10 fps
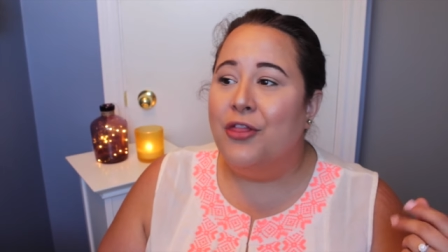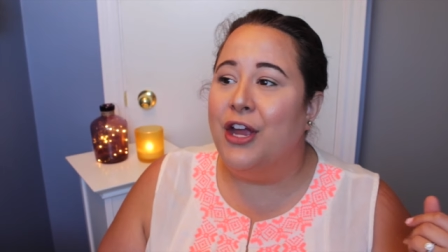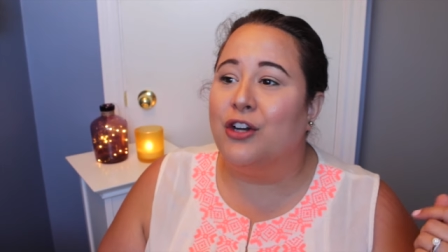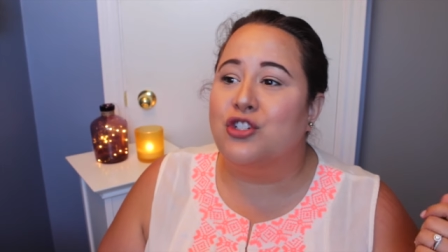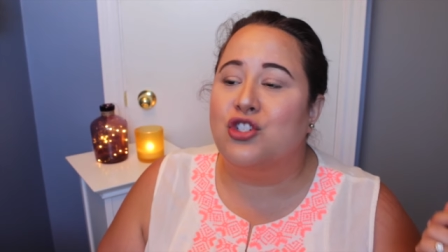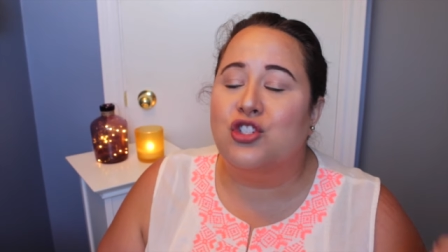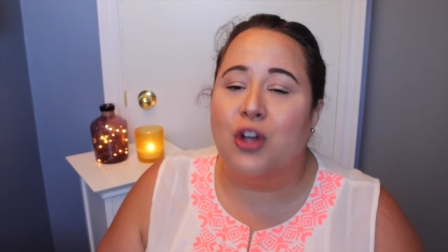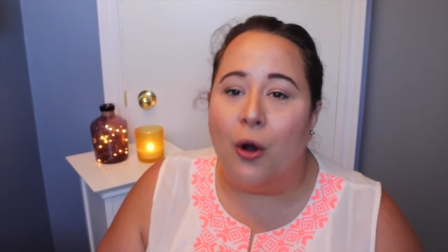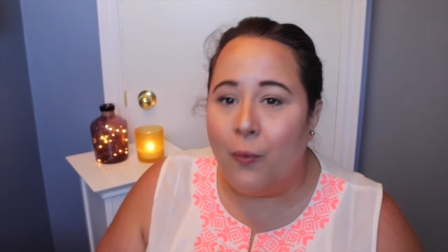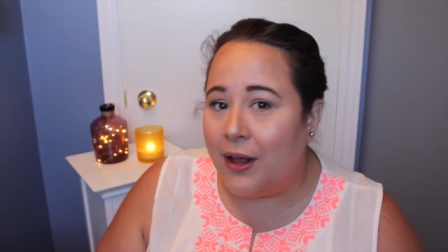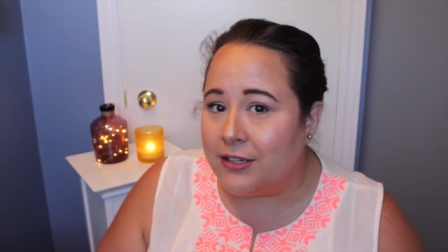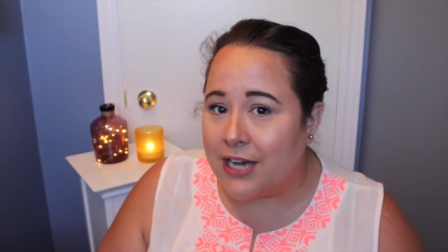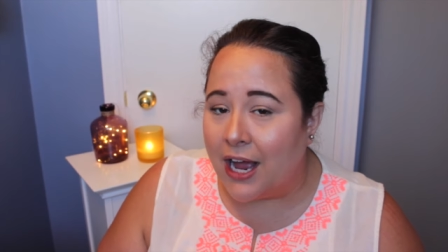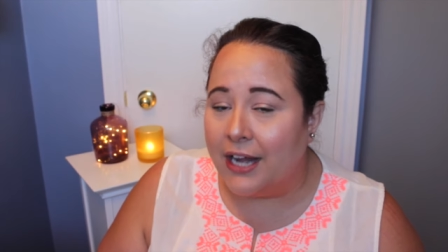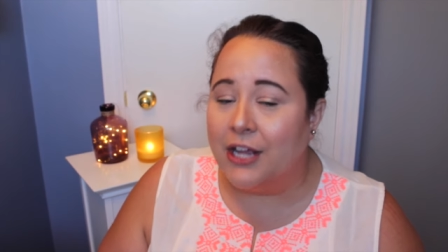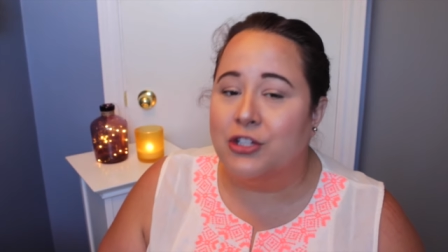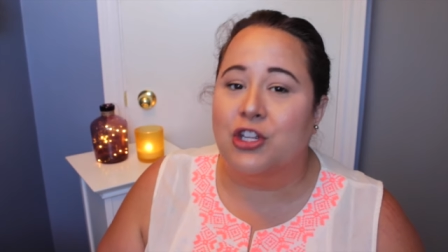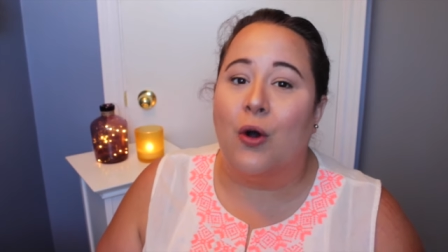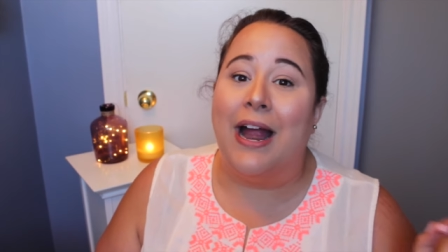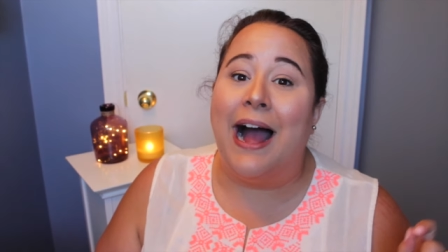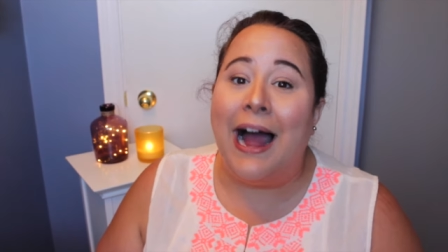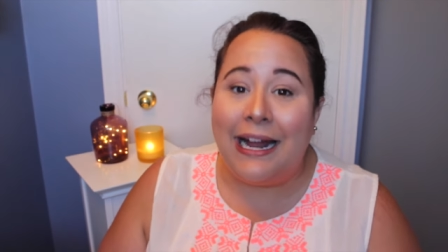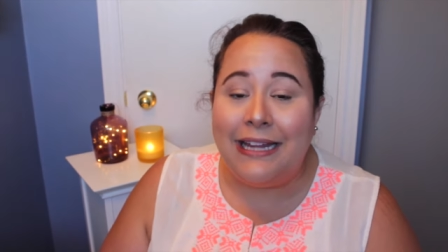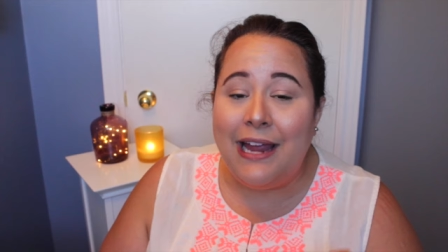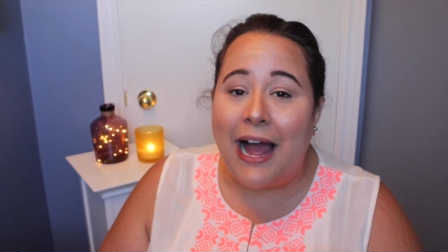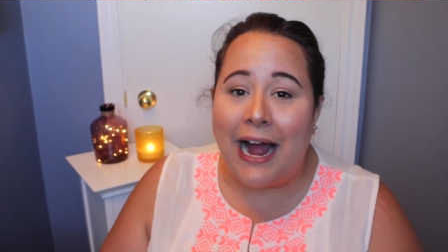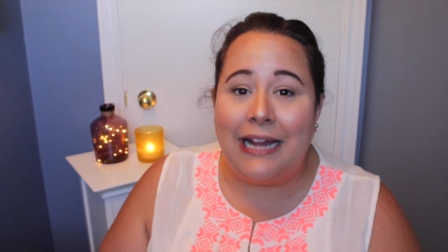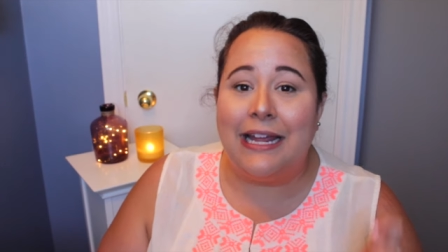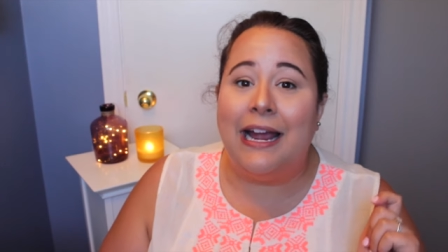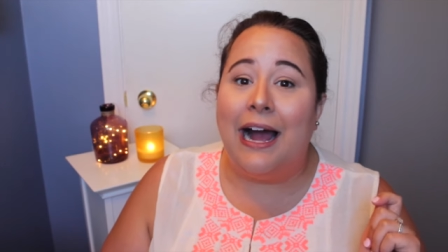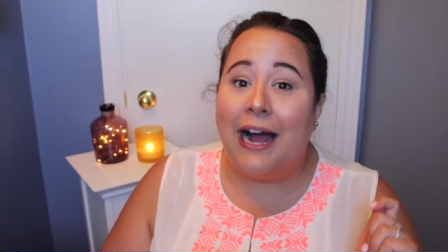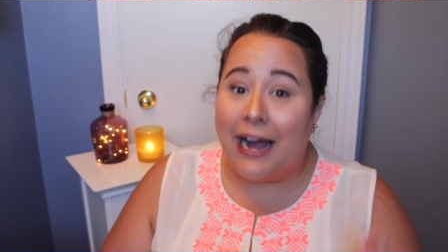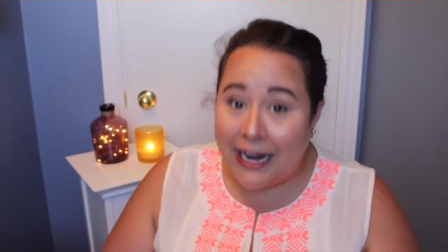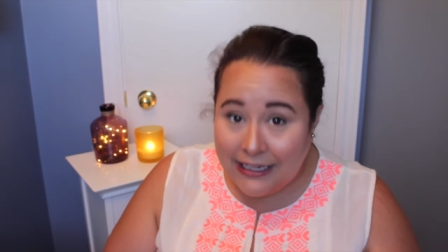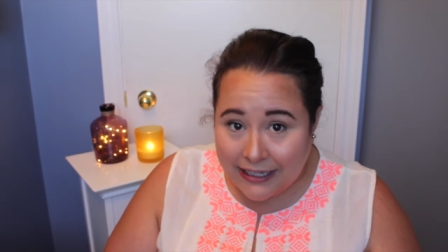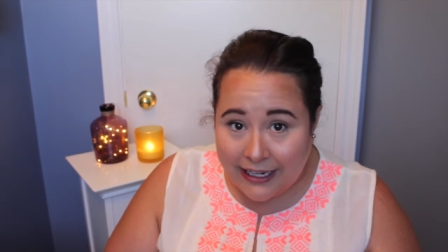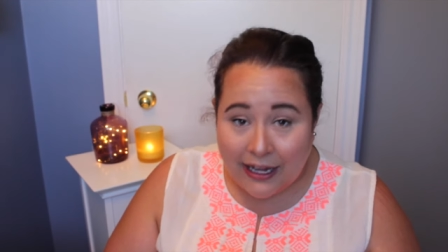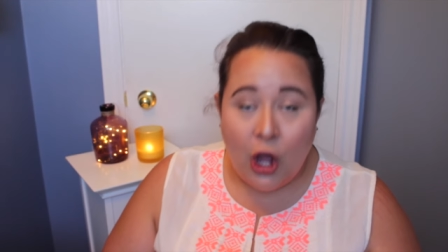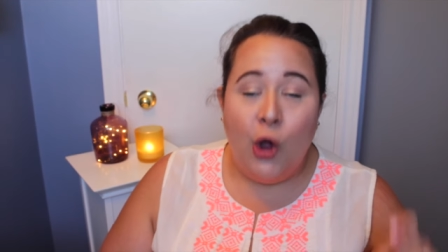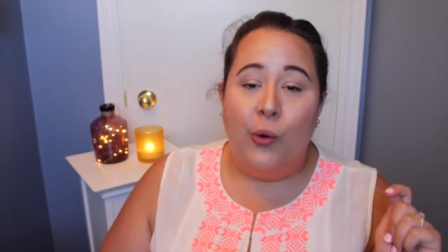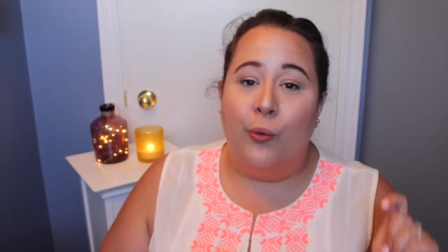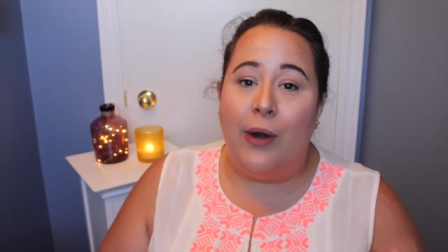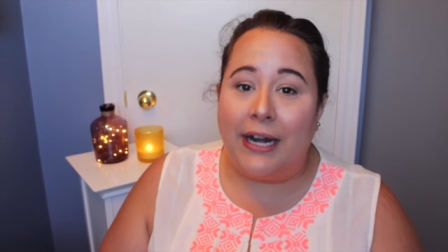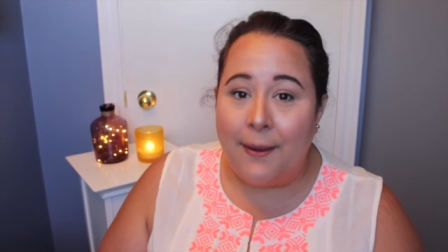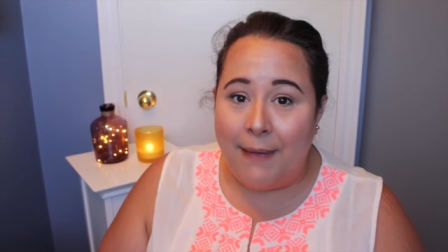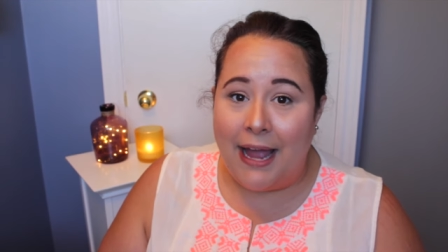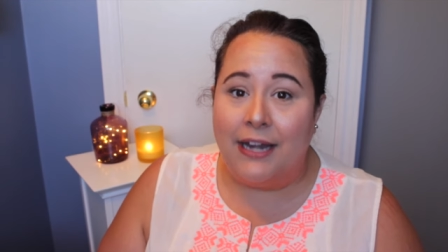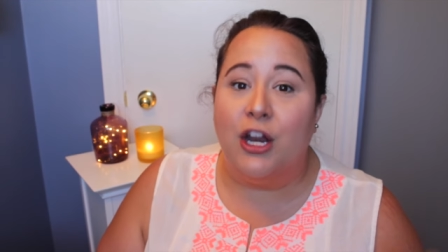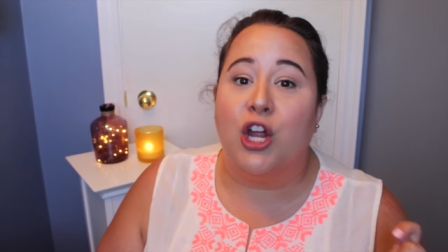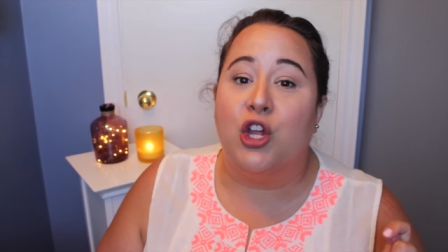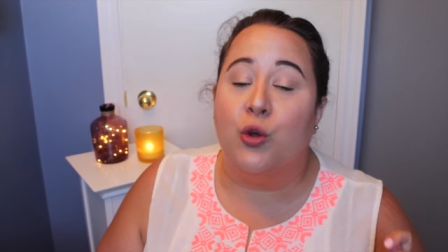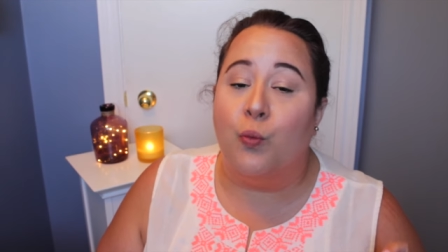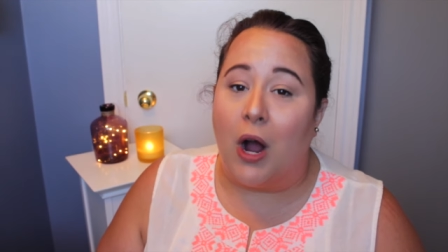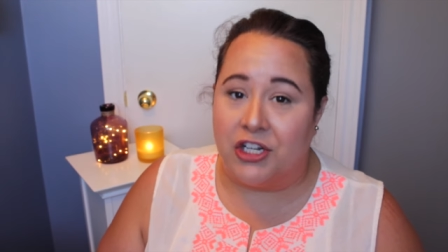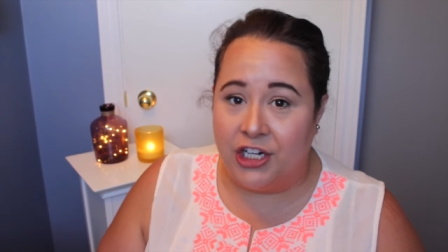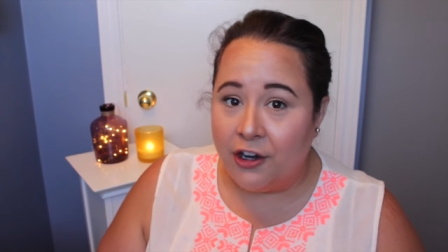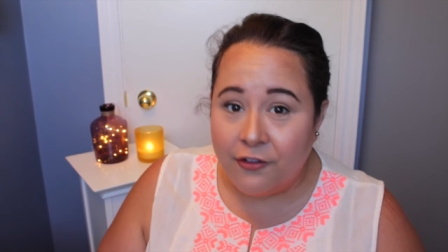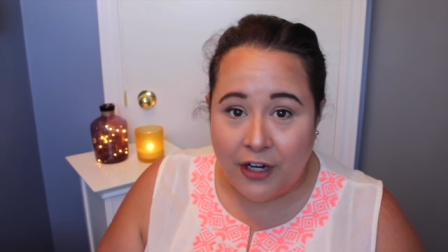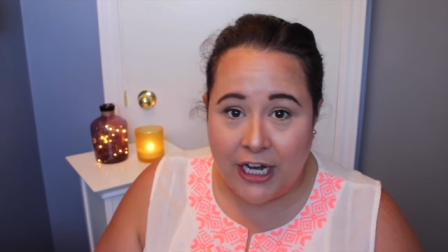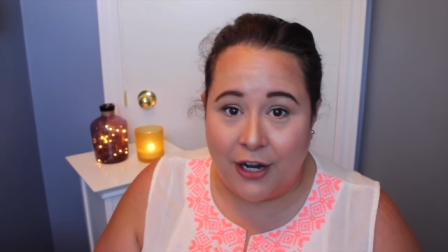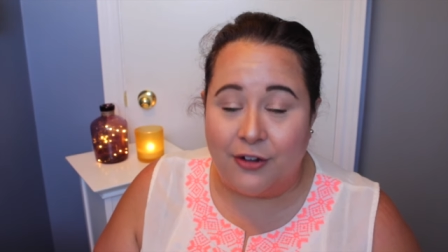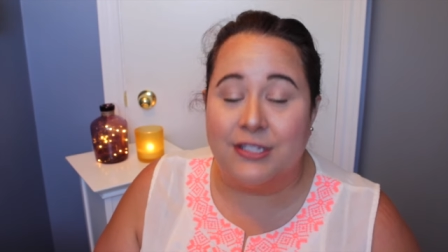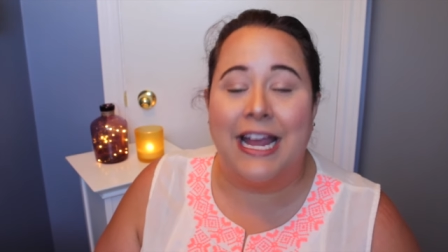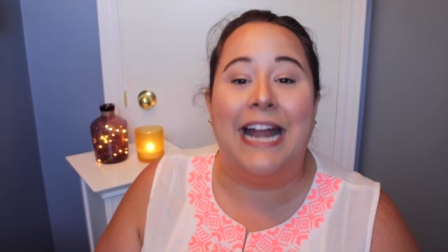They are so well done, so I highly, highly, highly recommend you watching her videos.